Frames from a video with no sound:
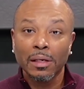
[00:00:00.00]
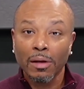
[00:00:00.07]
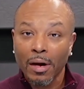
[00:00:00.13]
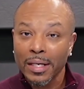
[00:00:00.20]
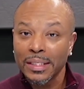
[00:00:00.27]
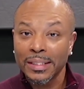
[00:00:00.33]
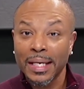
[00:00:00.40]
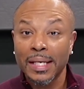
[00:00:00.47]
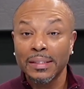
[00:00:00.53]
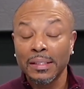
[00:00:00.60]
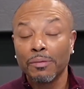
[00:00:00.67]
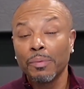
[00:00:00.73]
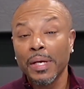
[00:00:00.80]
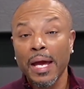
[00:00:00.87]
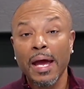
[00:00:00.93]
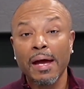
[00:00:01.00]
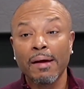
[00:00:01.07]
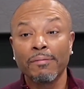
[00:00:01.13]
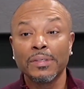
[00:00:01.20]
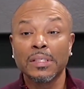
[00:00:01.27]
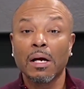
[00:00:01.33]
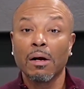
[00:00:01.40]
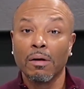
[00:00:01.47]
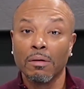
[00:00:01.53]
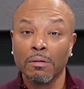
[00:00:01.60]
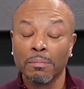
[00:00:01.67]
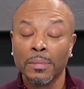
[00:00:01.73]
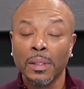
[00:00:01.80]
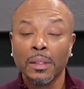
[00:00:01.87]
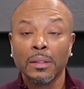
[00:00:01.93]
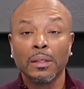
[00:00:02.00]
the largest asset we have is our home.